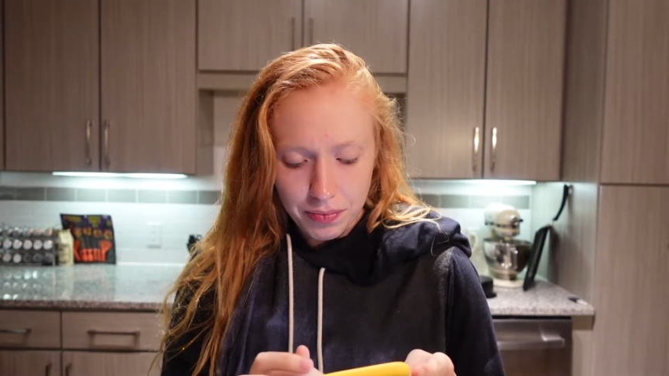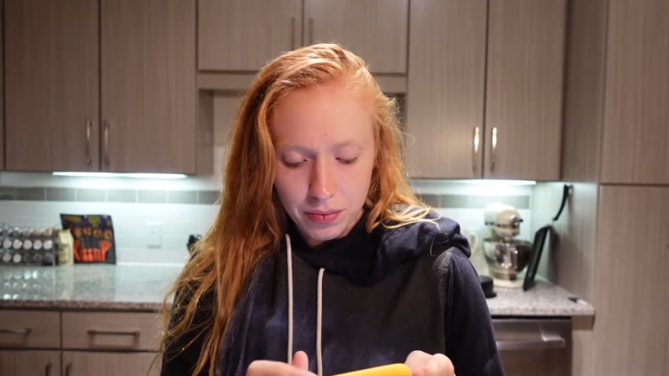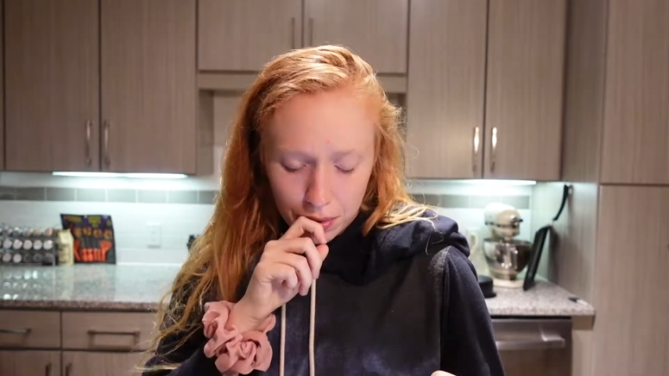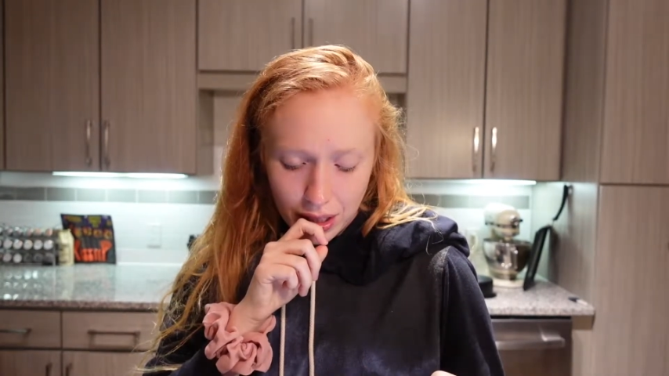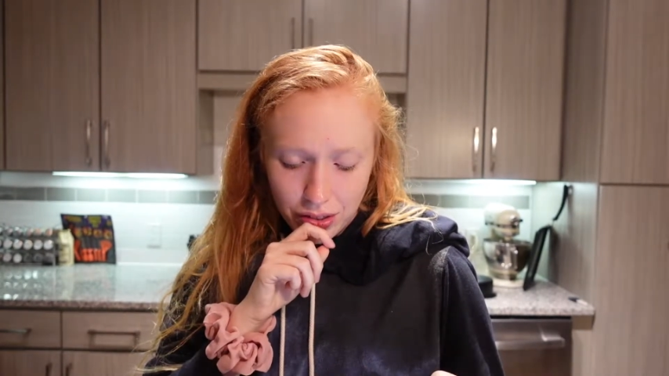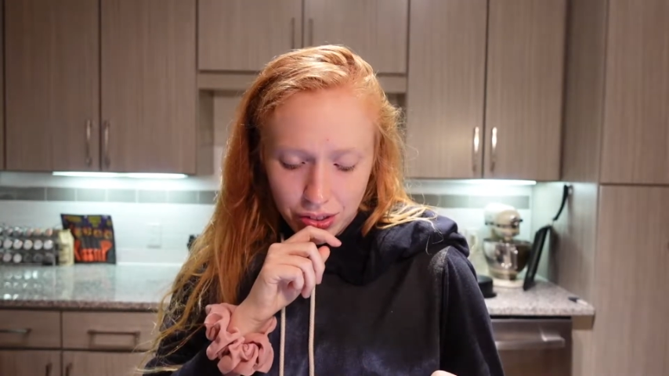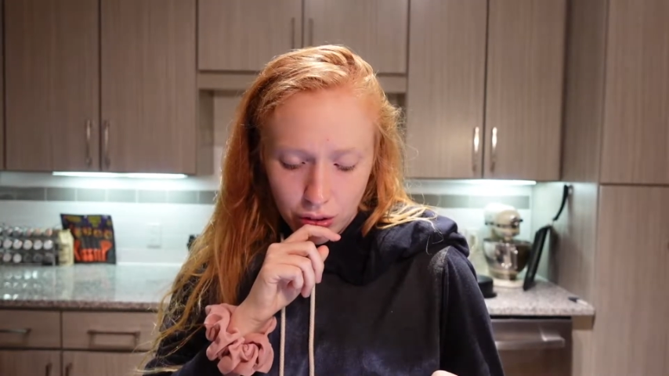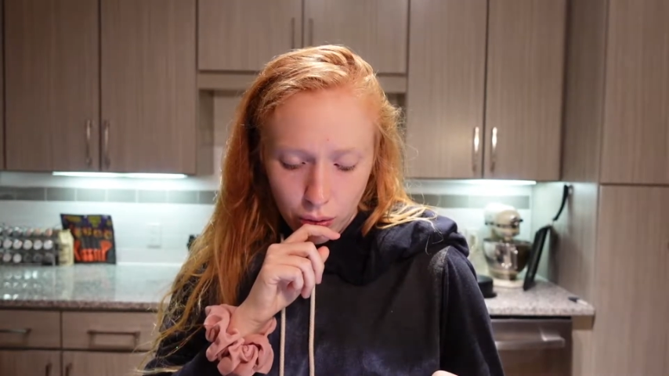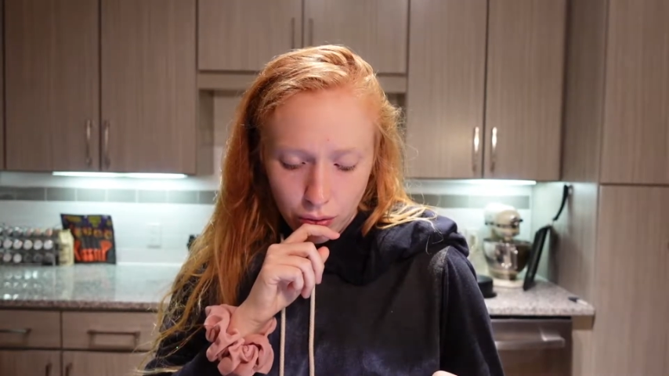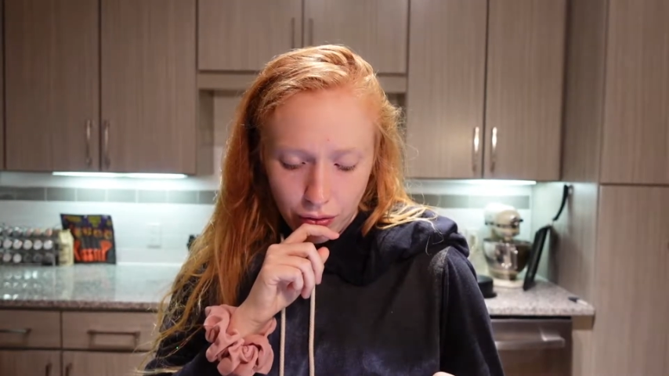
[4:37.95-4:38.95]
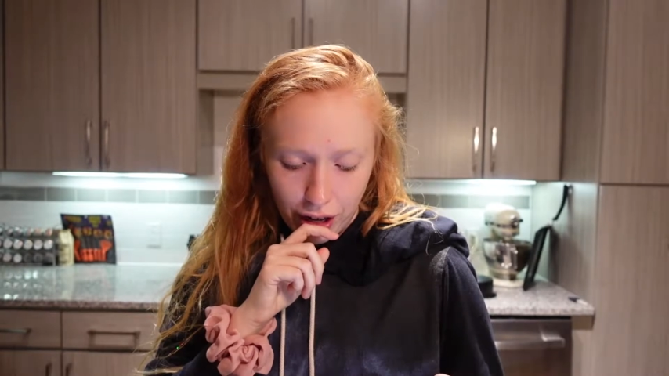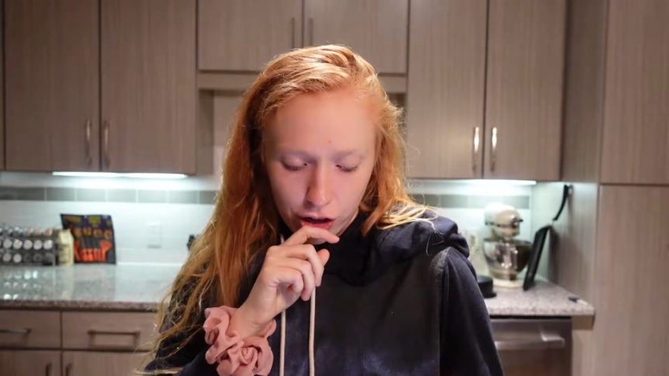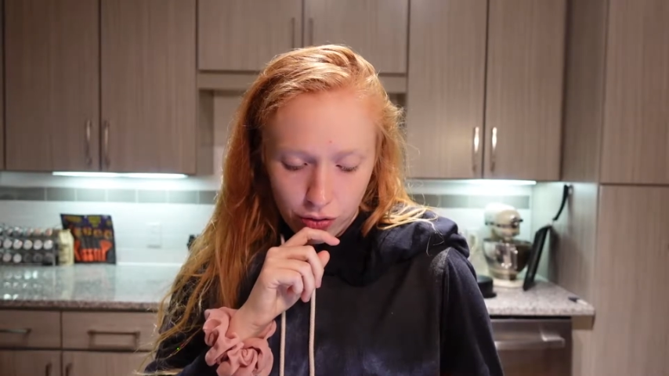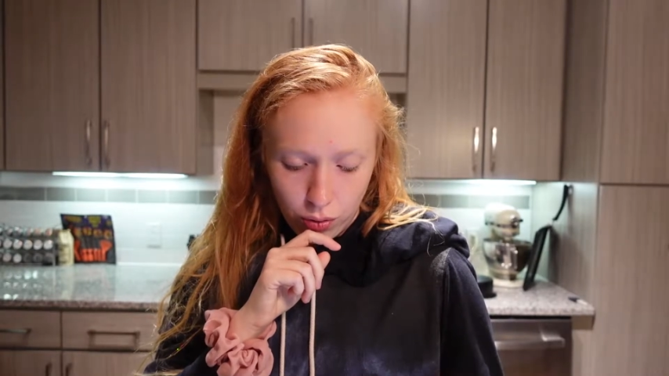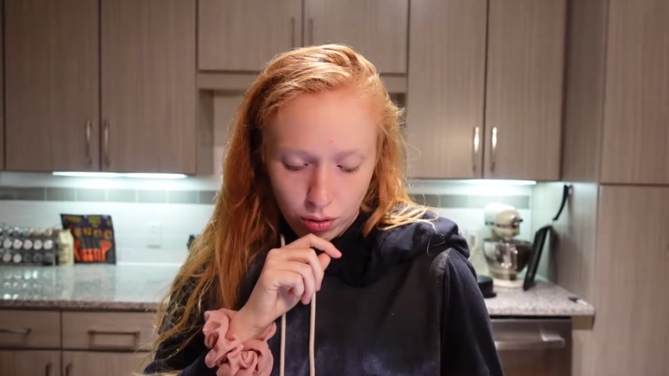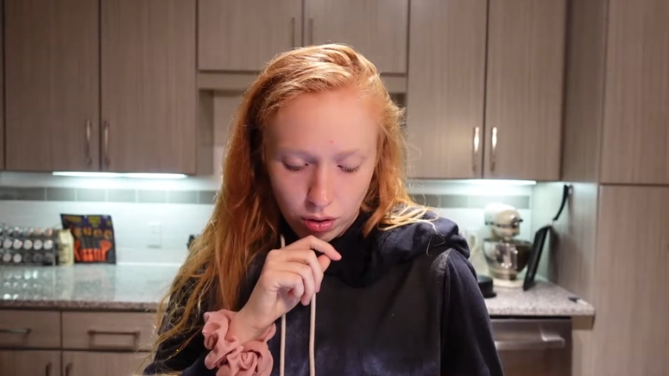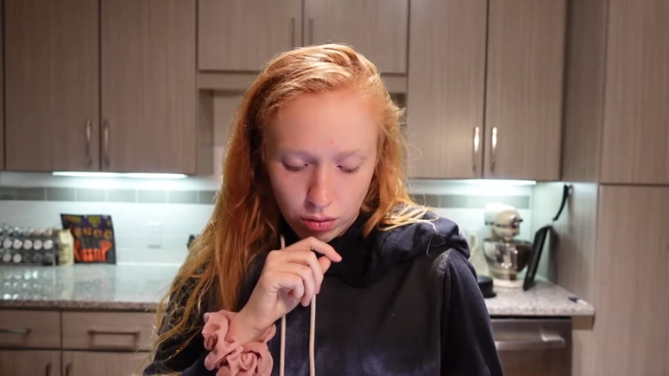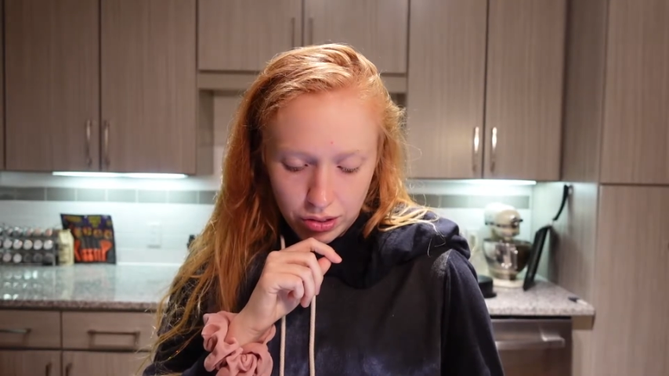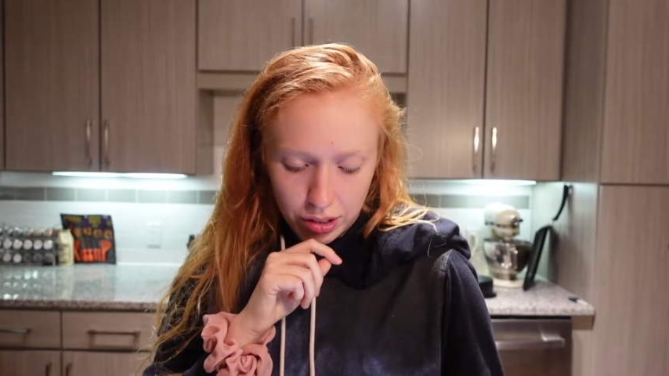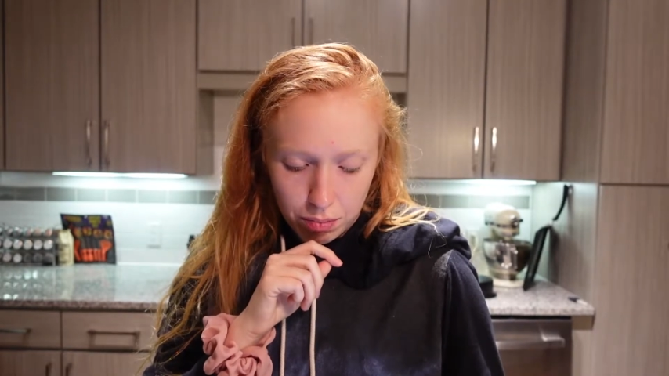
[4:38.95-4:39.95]
Blitz the old-fashioned rolled
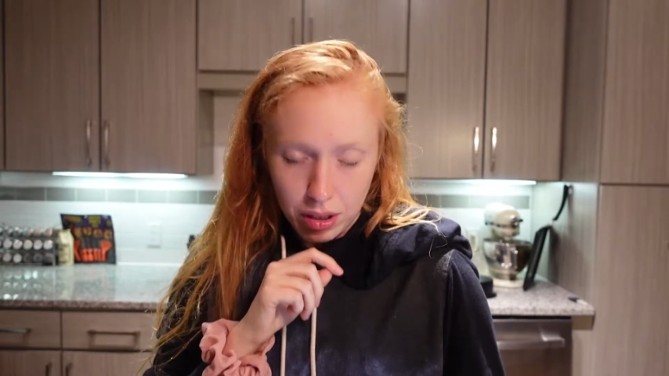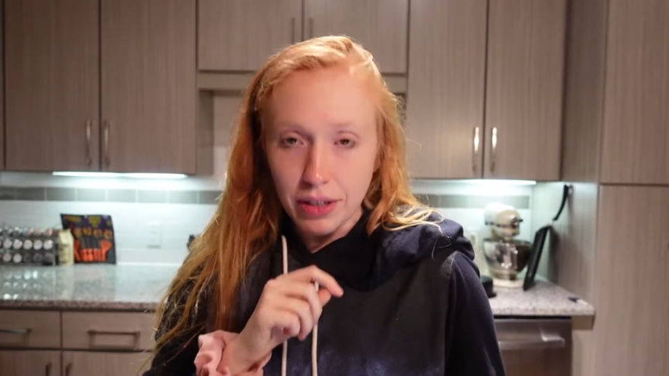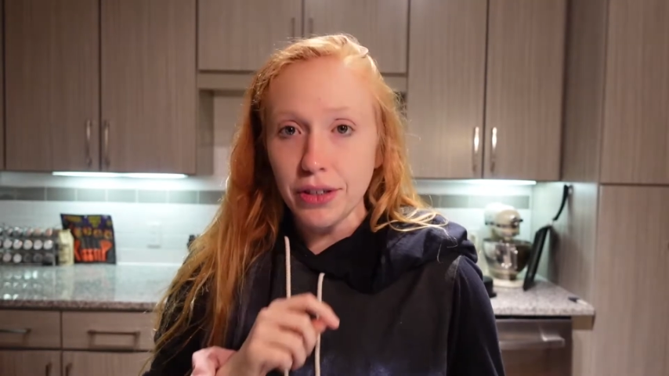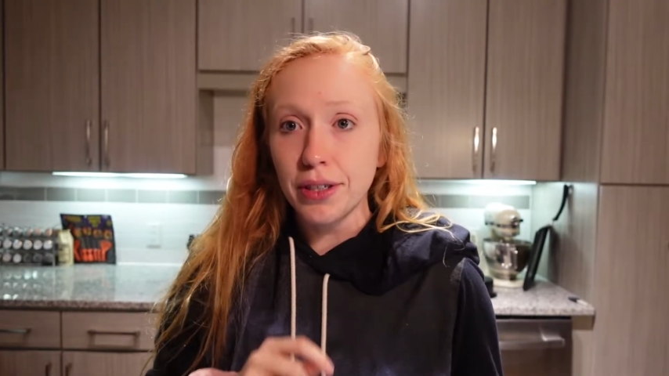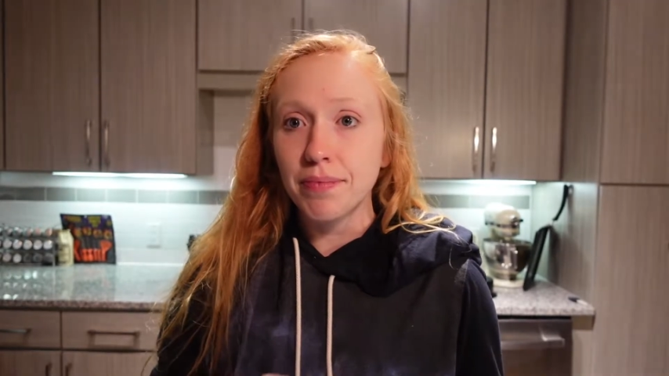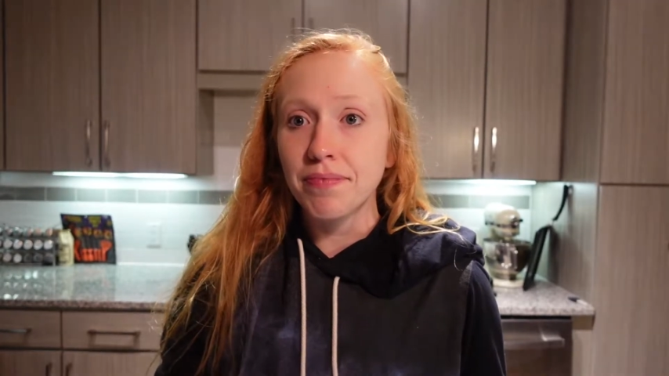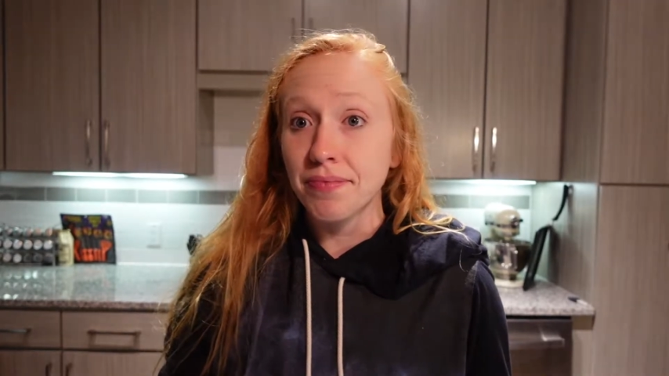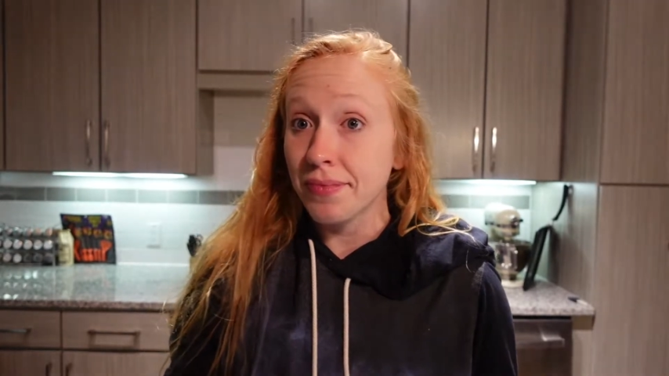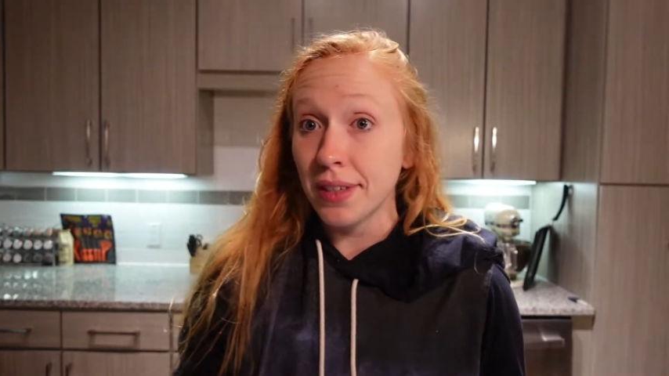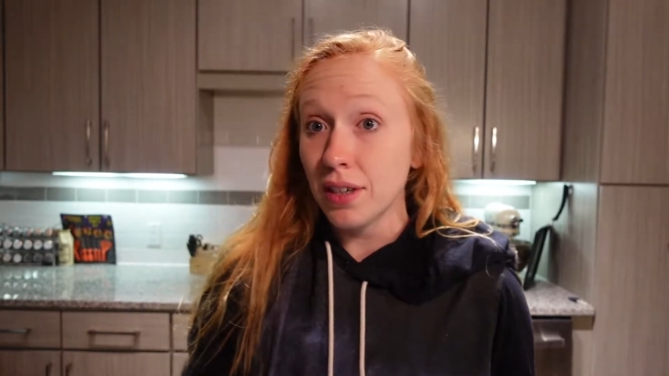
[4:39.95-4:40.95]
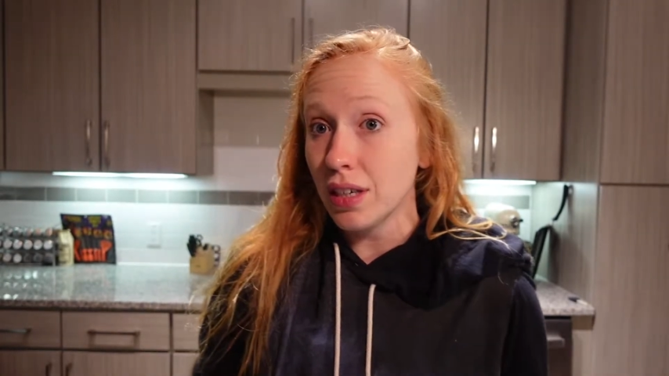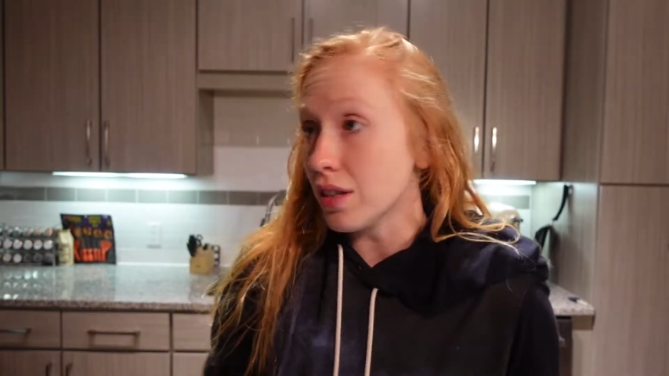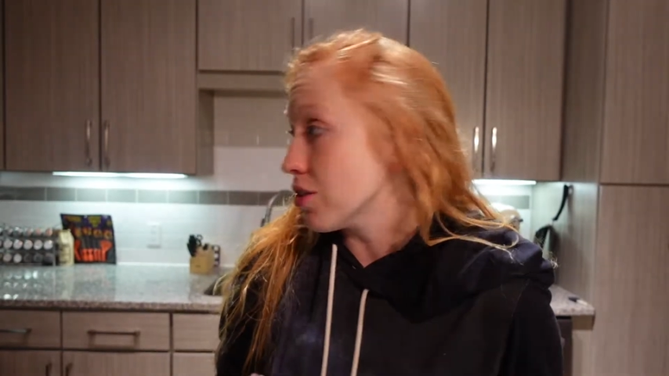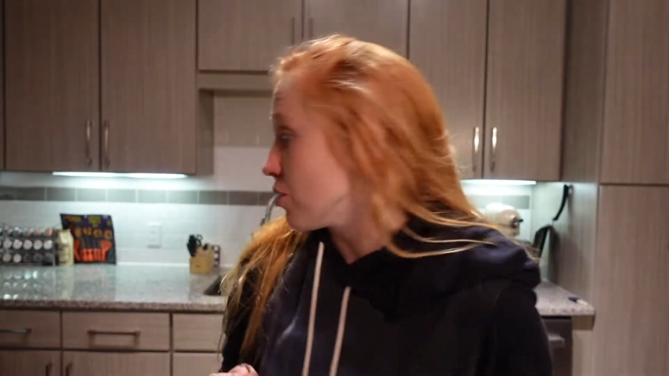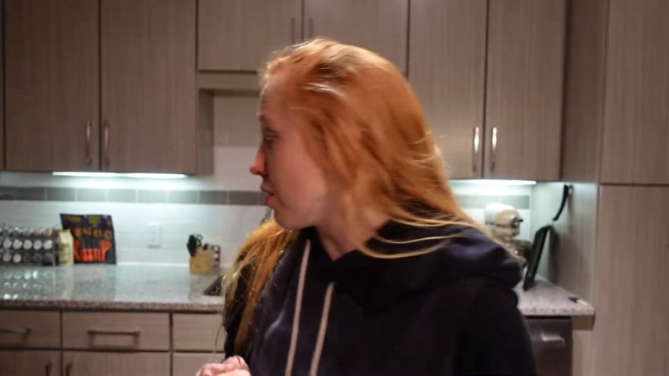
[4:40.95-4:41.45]
oats in a blender. All right, let's do